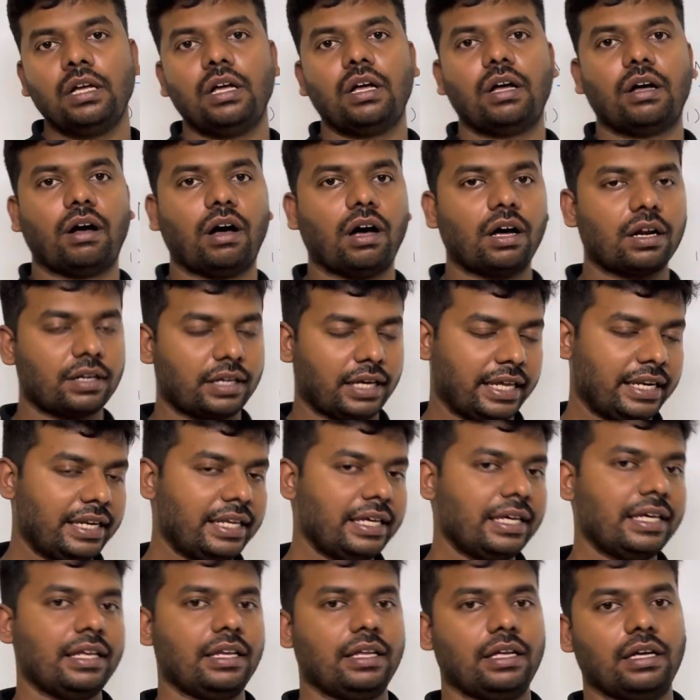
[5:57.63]
or
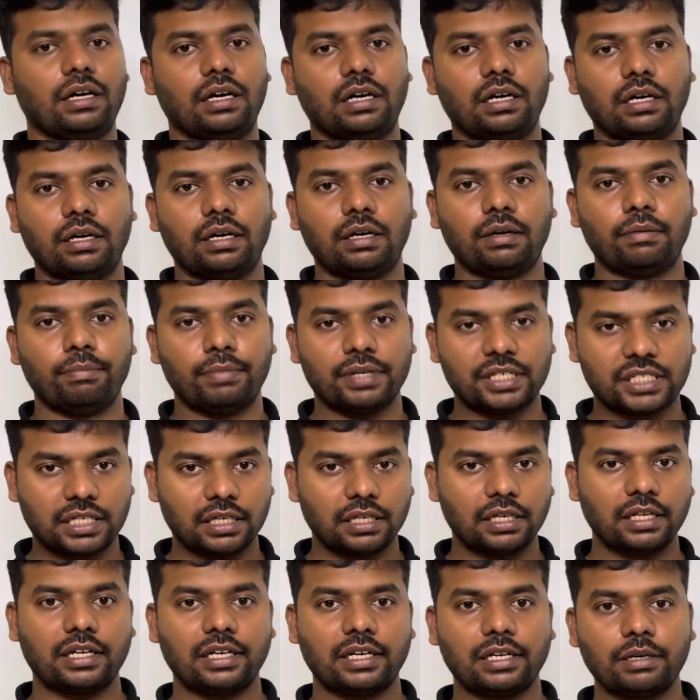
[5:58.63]
any machine
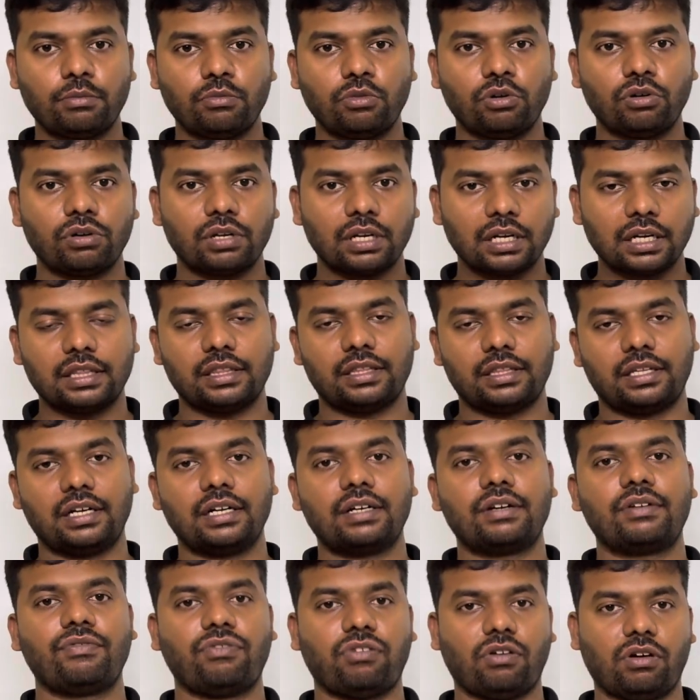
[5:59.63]
learning model that
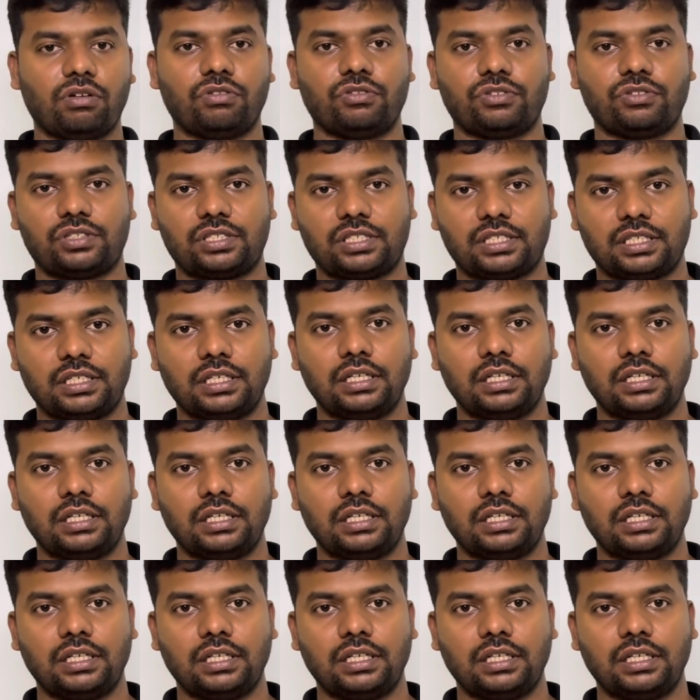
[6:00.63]
follows.